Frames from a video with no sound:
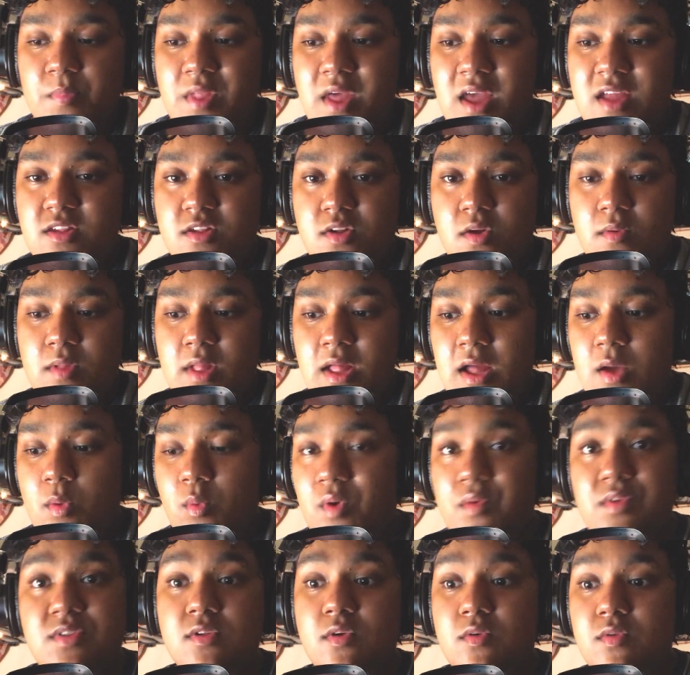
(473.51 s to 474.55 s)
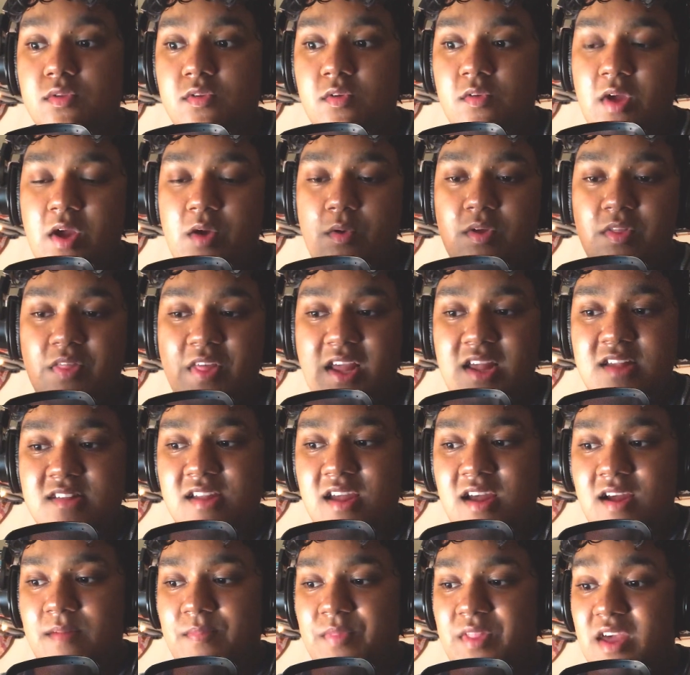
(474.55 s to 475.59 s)
And so the thing is,
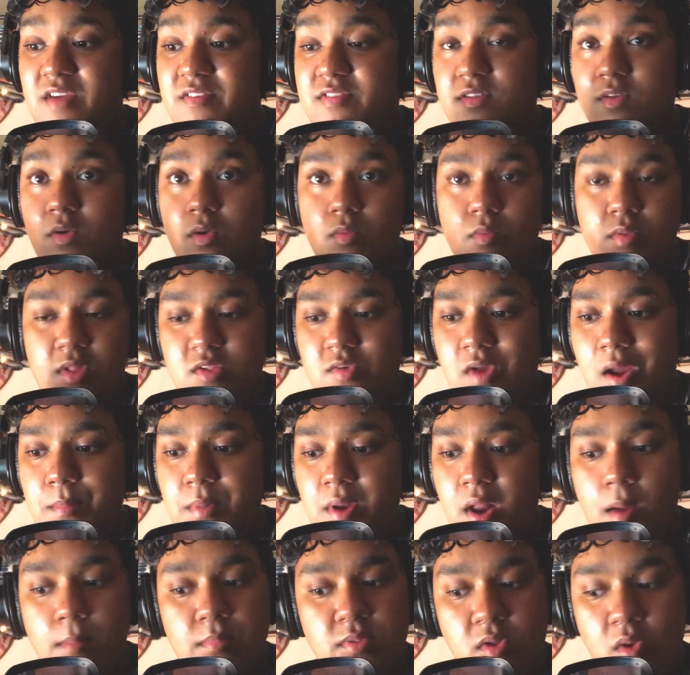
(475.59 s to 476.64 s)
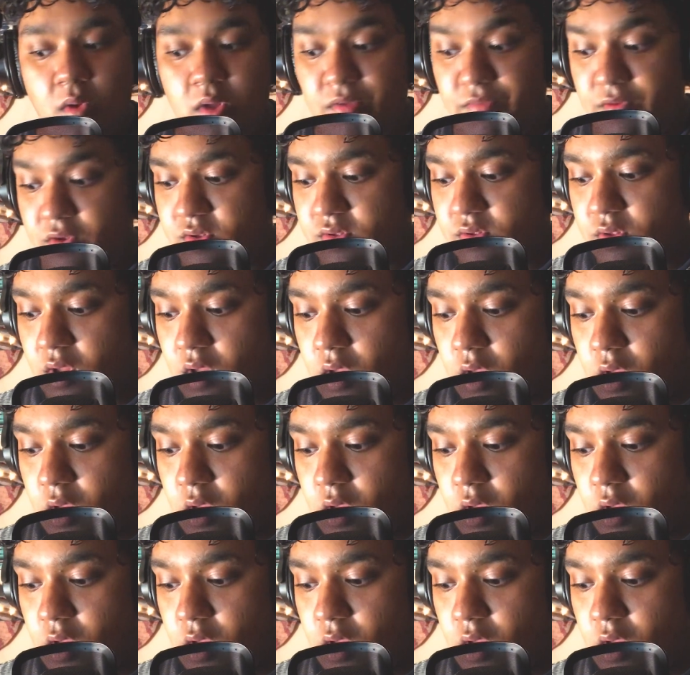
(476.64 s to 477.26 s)
let's wrap it up. So if there's